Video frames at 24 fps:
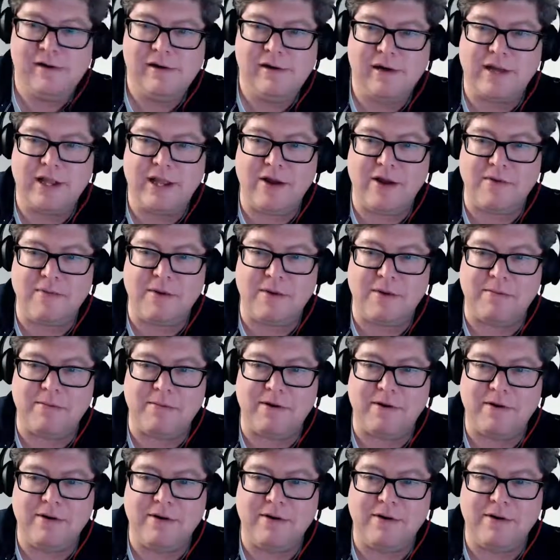I can't
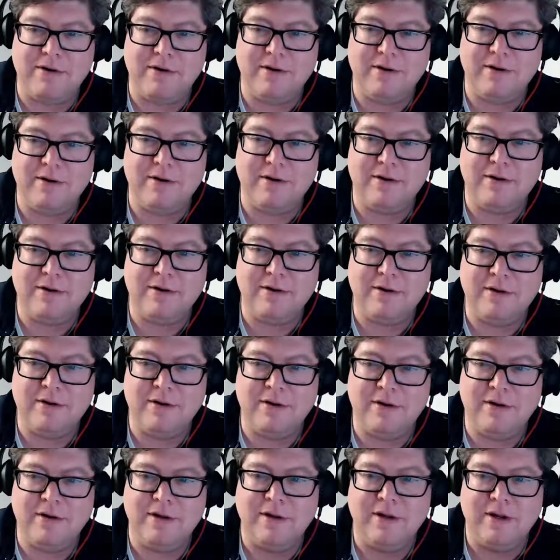remember.
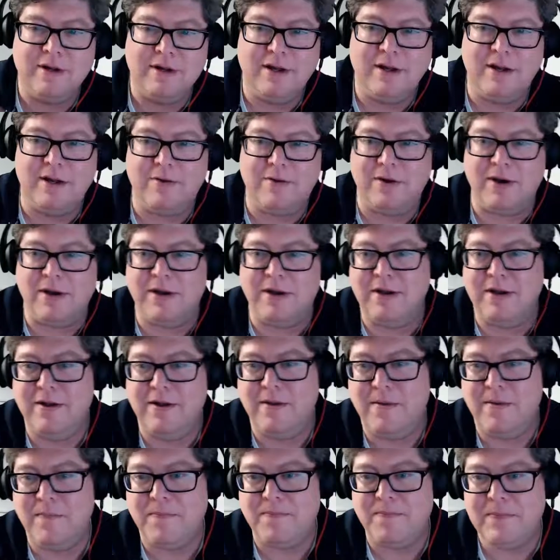Oh well.
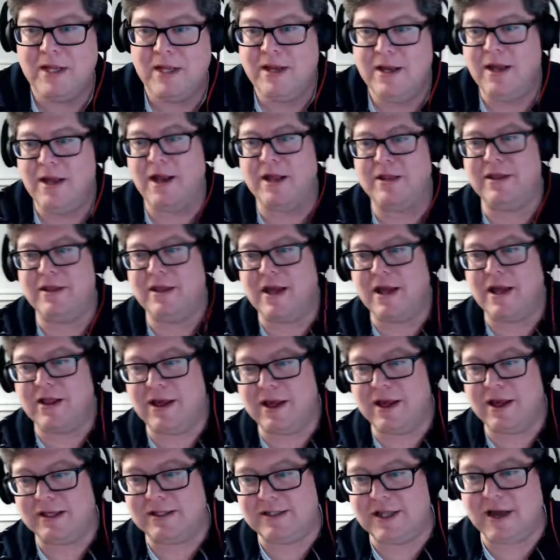I think I
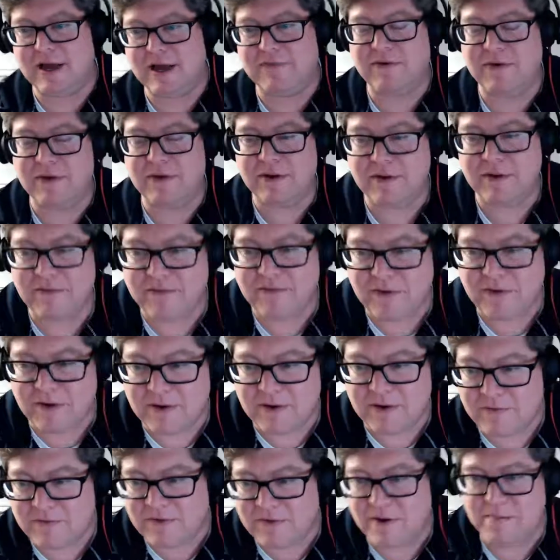lost Ed for for
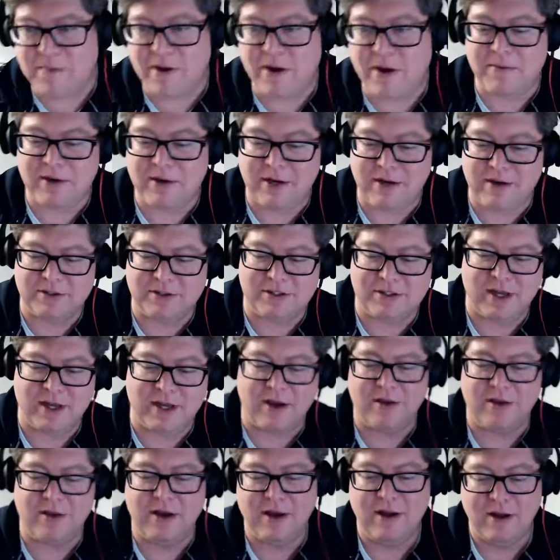for a moment here.
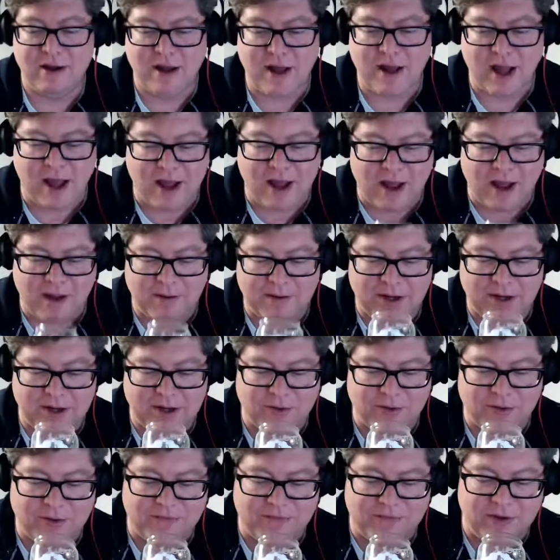So I, am going
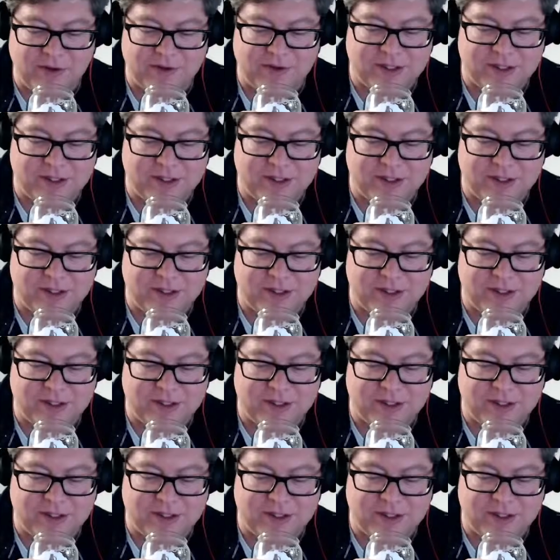to review I'm